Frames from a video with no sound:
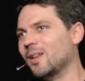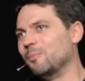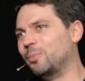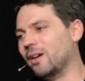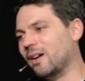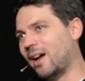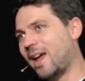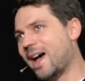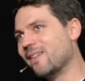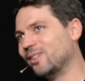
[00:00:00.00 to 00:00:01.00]
But I
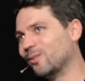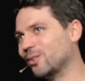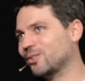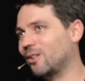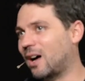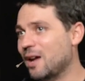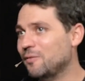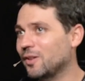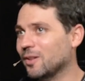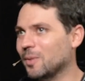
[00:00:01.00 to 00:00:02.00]
had the original
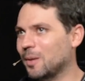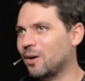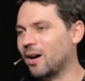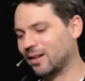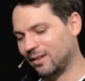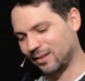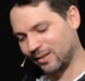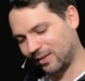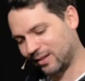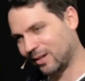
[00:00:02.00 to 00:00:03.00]
iPhone in my pocket, and
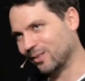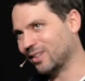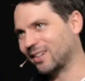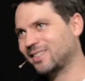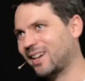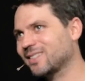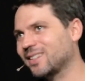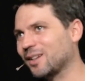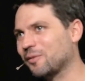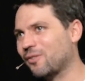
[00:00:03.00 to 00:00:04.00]
I think I was
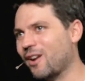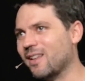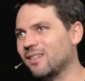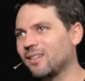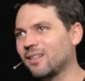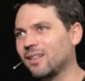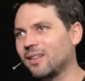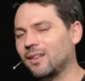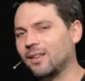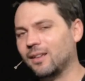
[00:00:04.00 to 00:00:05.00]
texting a friend, and
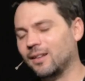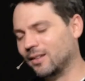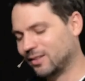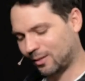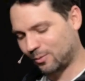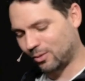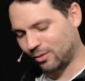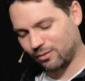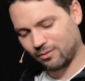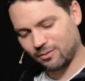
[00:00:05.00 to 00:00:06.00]
I was like,
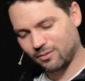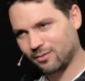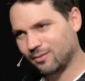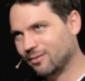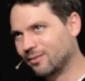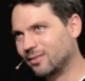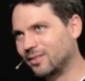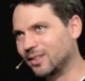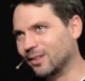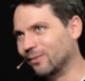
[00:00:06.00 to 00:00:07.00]
well,
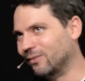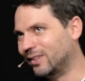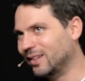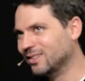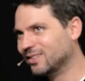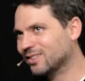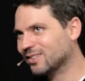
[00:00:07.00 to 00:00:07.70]
this